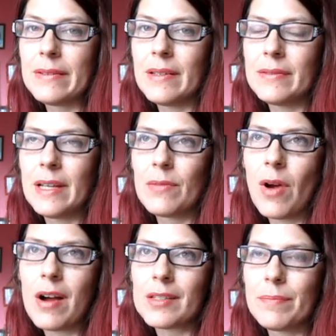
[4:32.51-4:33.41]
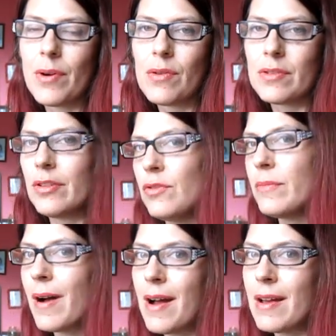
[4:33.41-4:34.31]
if they rock the boat too
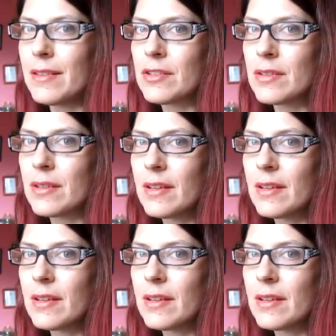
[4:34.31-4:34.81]
much,